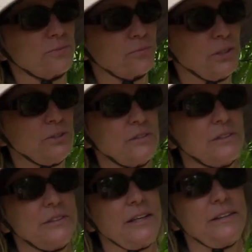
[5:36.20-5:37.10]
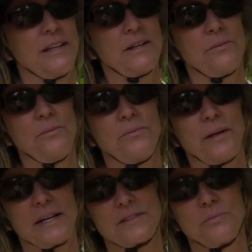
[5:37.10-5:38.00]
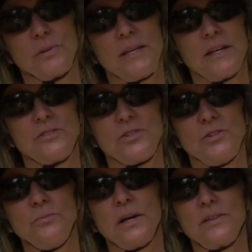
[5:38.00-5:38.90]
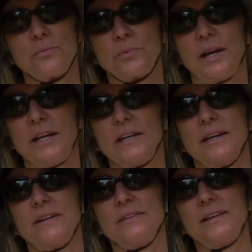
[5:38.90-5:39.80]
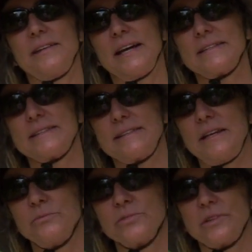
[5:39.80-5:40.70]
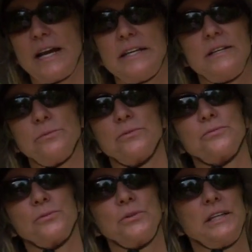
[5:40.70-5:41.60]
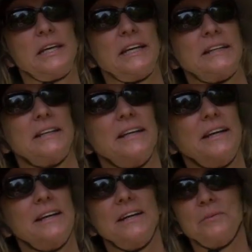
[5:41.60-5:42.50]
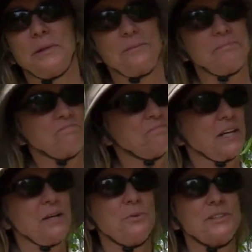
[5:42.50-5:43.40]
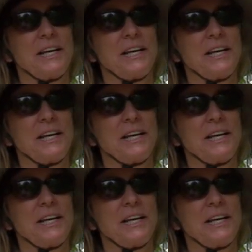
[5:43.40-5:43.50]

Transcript: fruit and then possibly a 2-month break, and then that same variety will fruit again. But time will